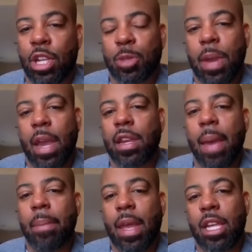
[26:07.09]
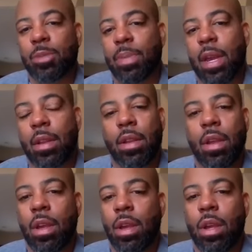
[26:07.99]
this pandemic has been
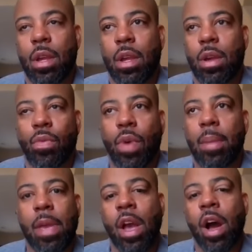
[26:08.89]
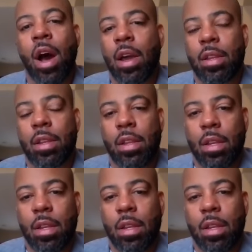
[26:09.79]
way beyond